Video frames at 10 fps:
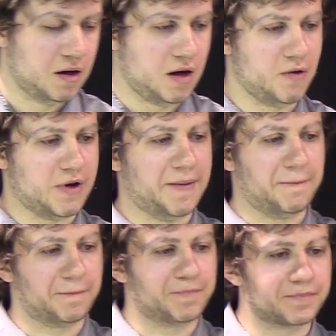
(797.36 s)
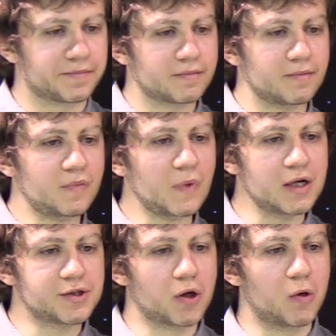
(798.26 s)
Okay.
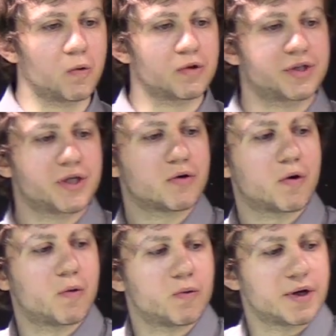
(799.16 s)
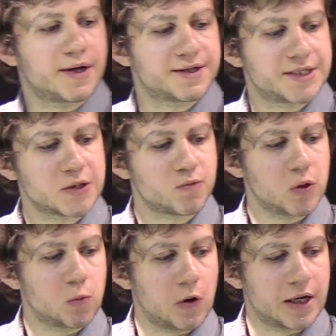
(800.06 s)
So 0 is this
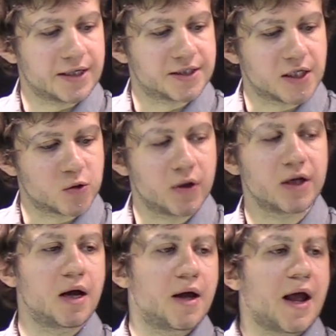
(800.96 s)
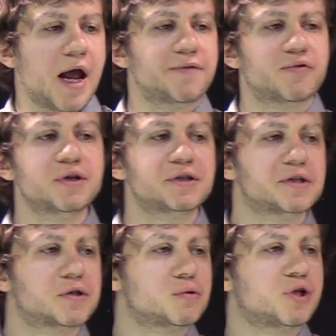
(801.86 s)
one, 1 is this one, and for
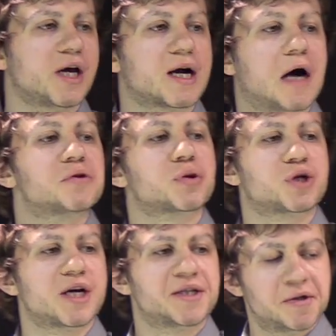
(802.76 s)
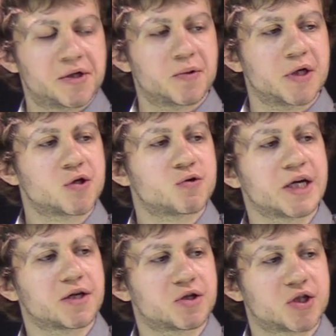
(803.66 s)
instance, to check associativity, we need to
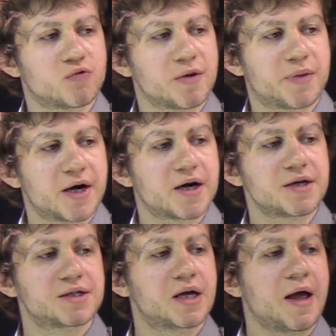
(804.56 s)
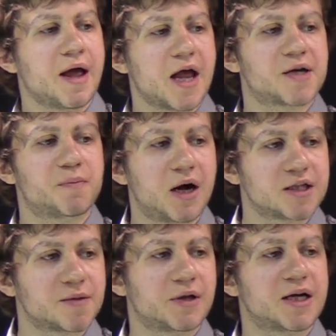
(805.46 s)
take 3 pairs and
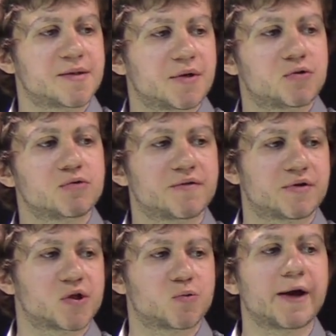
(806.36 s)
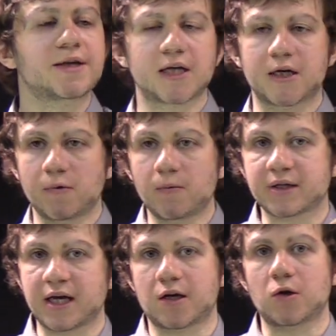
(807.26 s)
multiply them in 2 different ways, and we will
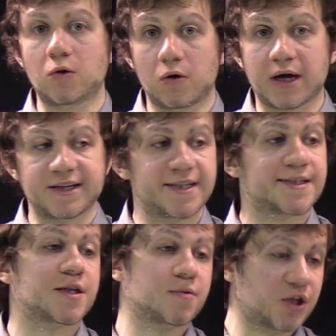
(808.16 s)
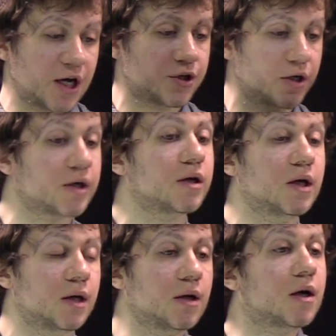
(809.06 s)
get a long identity, which actually
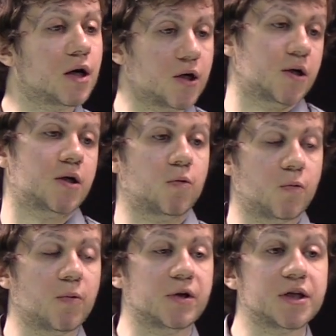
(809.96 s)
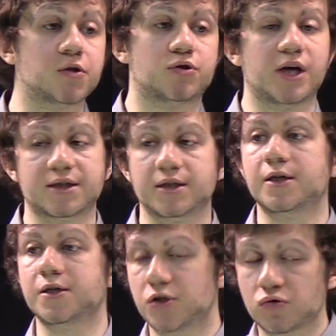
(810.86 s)
we will need to check that
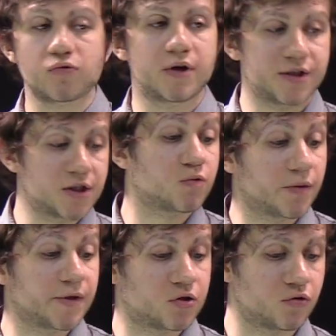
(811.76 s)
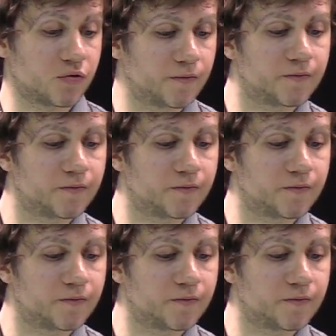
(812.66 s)
it is true, and it will be true.